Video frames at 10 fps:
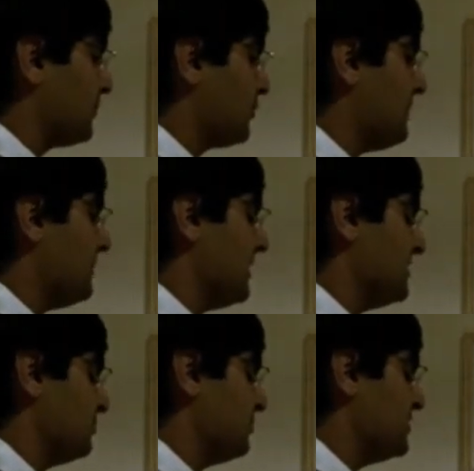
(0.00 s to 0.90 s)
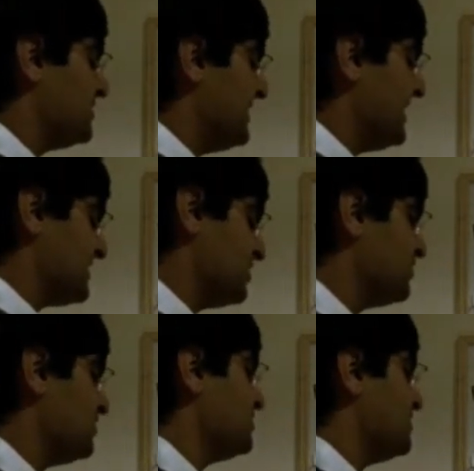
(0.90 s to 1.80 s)
parabolas, and we said the
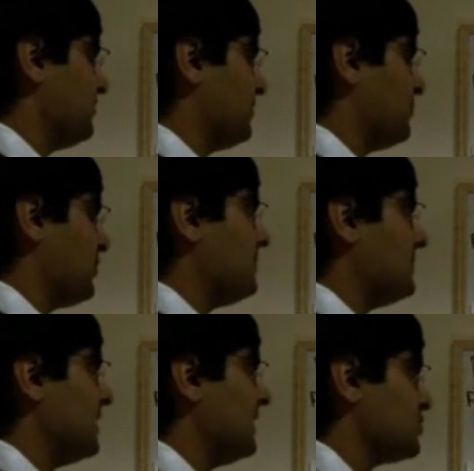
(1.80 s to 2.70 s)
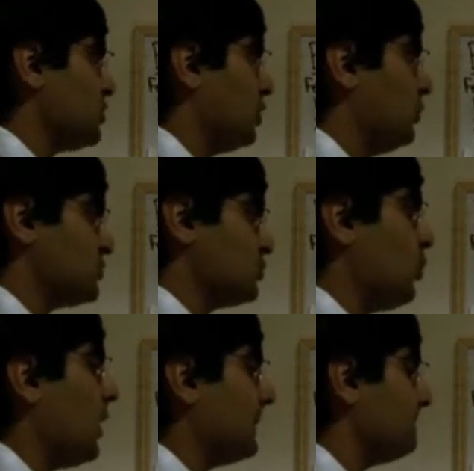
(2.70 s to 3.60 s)
eccentricity of a parabola is always
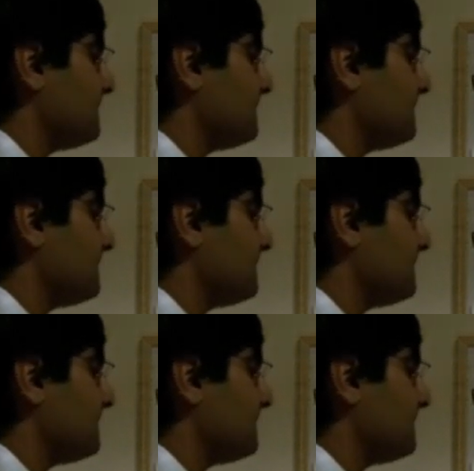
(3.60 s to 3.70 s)
1.